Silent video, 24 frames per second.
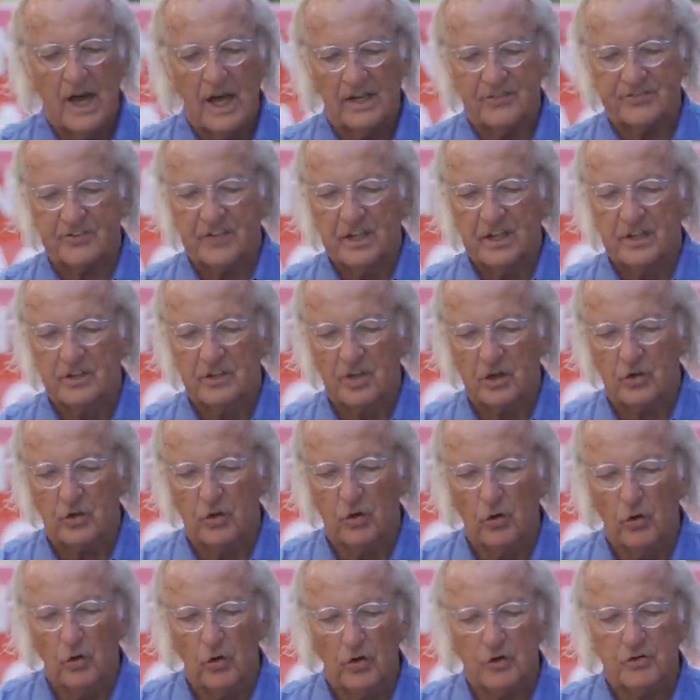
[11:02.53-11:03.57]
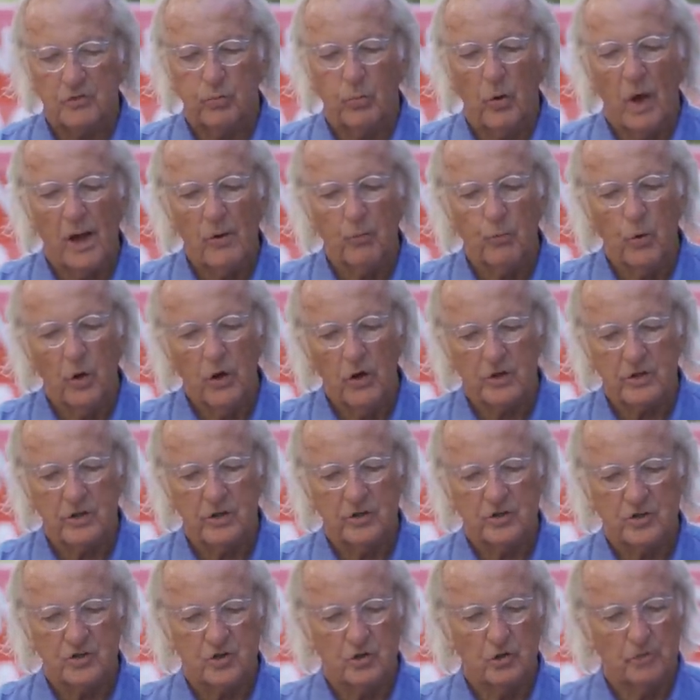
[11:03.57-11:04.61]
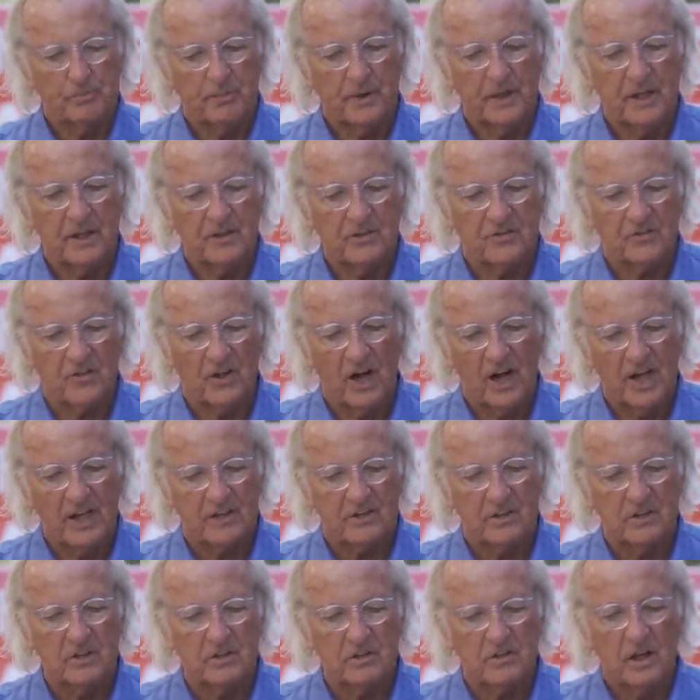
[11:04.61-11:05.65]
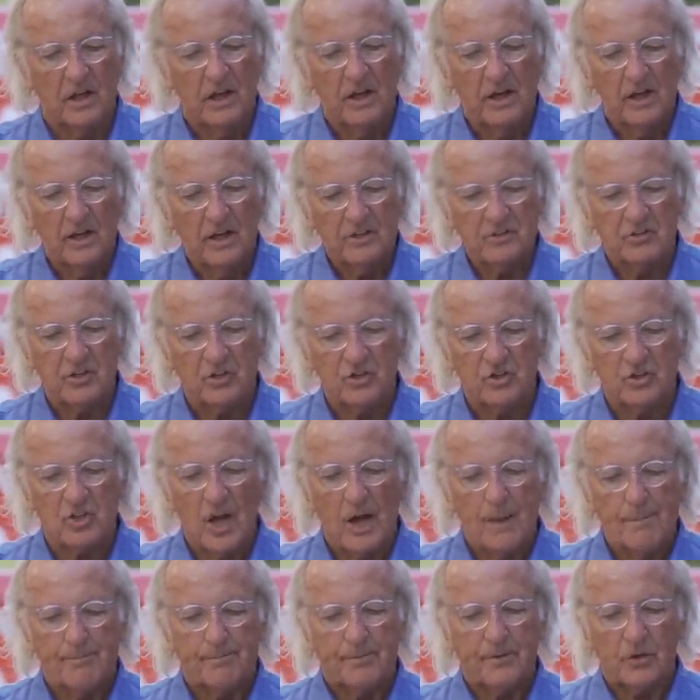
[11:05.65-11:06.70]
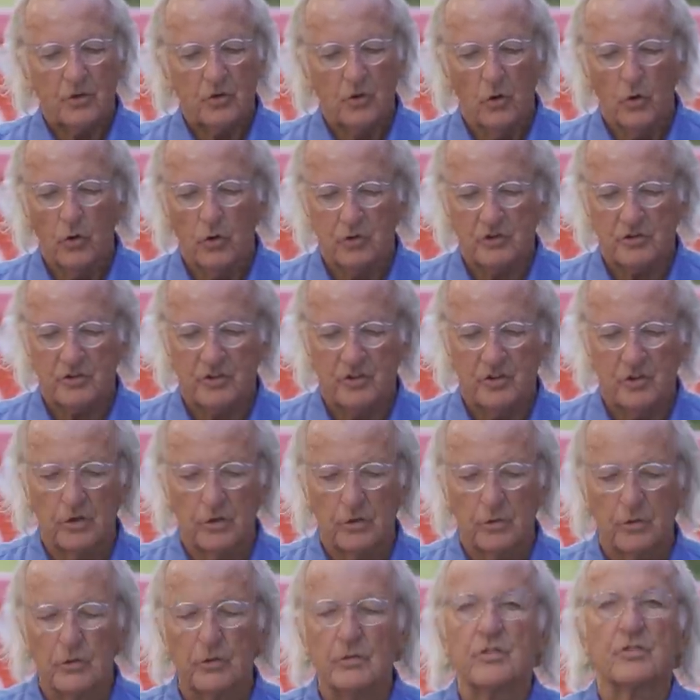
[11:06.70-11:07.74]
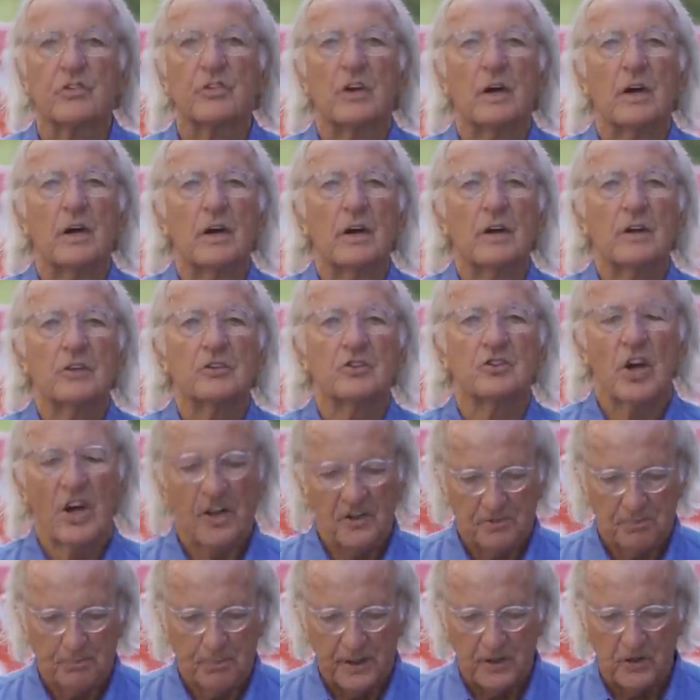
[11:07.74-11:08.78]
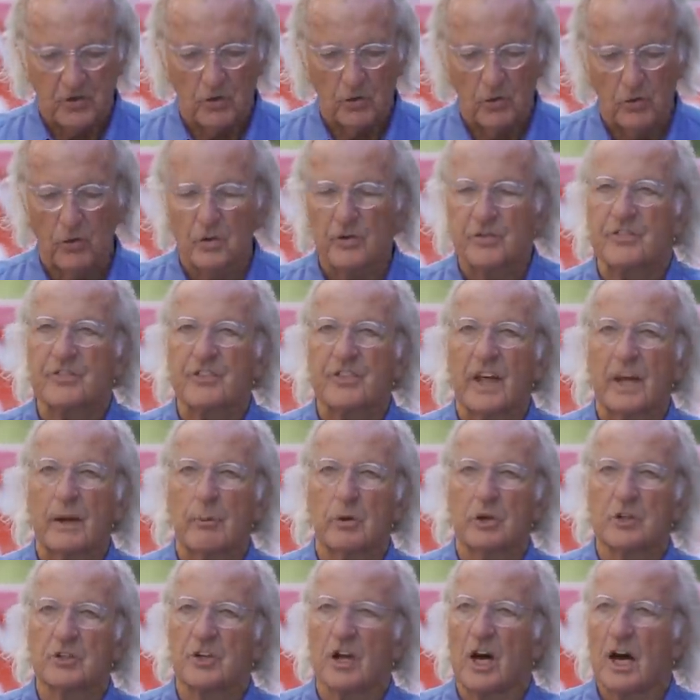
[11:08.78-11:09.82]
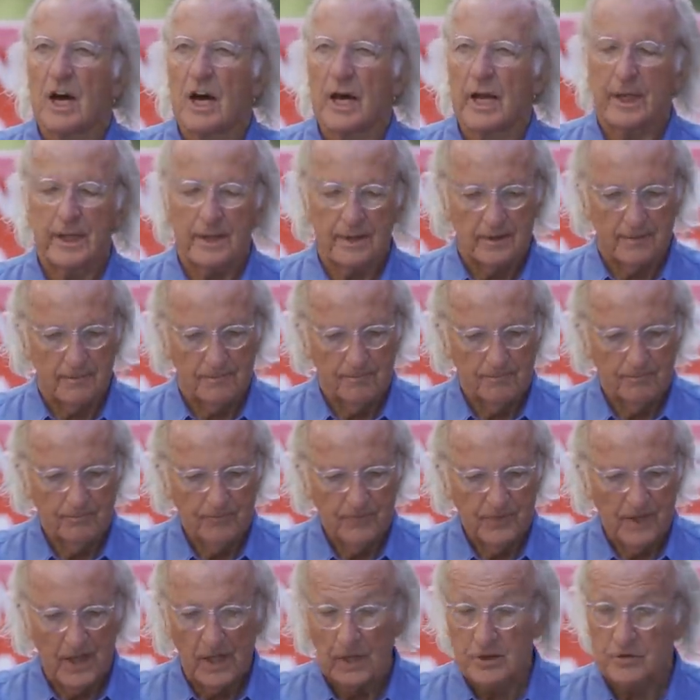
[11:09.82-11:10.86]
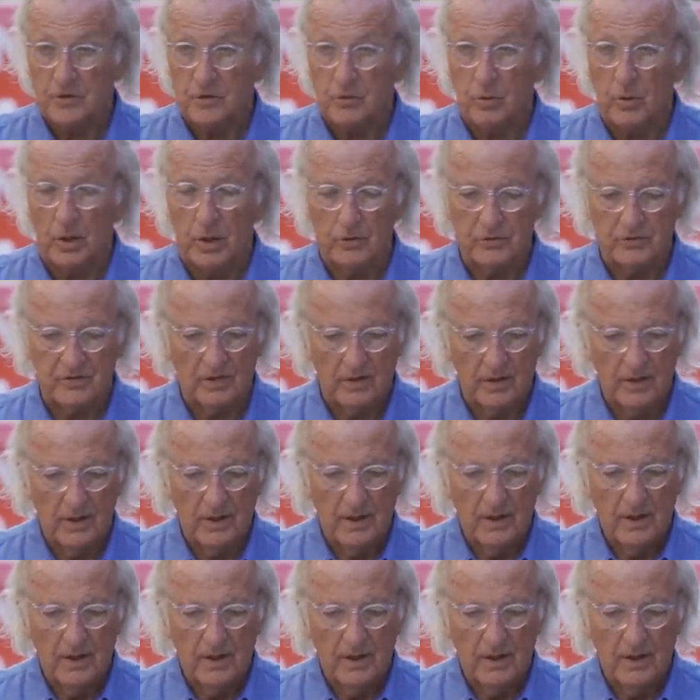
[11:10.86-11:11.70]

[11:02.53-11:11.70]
asking the court why workers should be entitled to jump court queues just because they were dying, unquote.